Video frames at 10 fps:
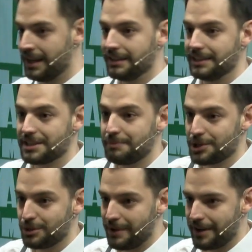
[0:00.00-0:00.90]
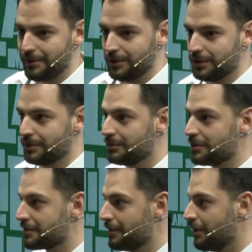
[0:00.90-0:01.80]
This special micro lot
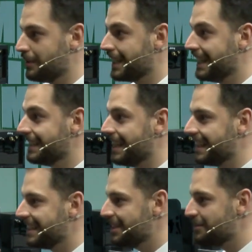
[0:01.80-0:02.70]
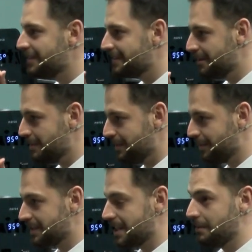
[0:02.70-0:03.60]
was grown in 1950
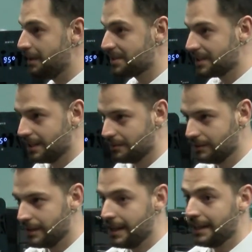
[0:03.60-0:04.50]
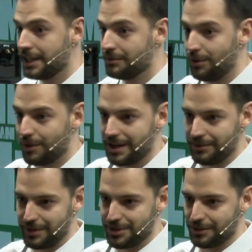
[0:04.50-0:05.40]
meters above sea level in Volcan
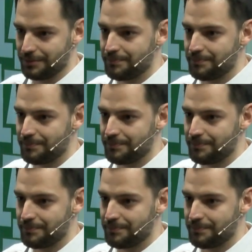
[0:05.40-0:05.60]
region.